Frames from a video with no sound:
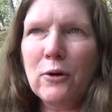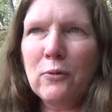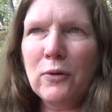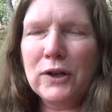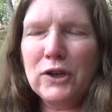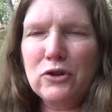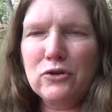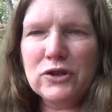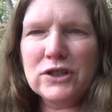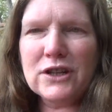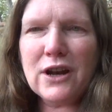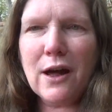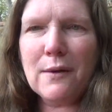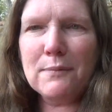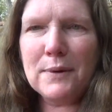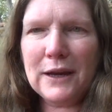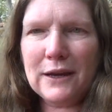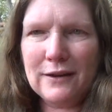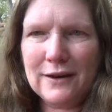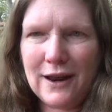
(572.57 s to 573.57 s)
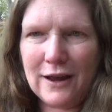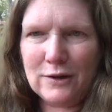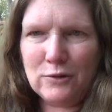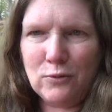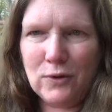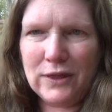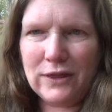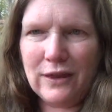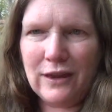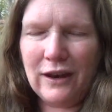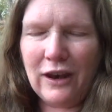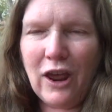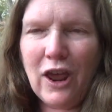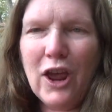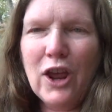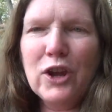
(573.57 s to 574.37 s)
when you stop and connect with it,